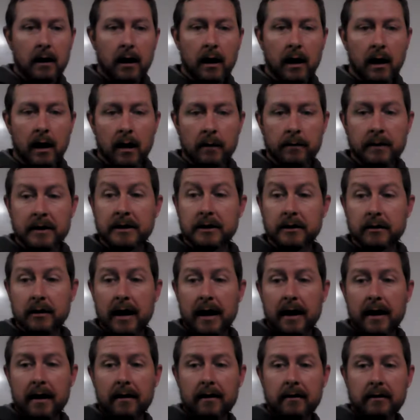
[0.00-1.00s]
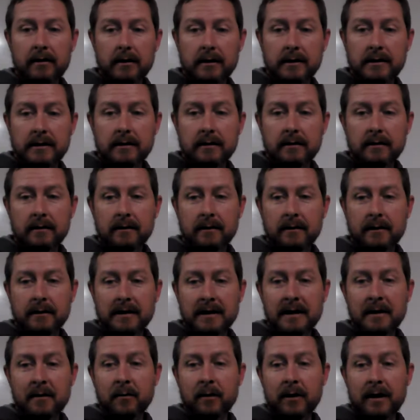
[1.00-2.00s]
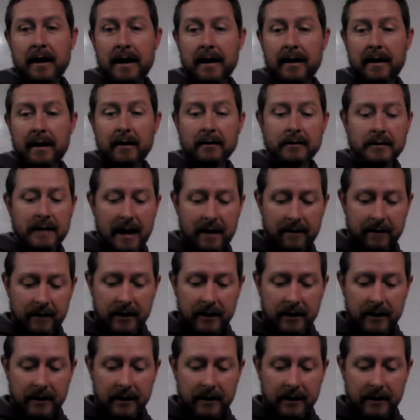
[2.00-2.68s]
Does anyone else have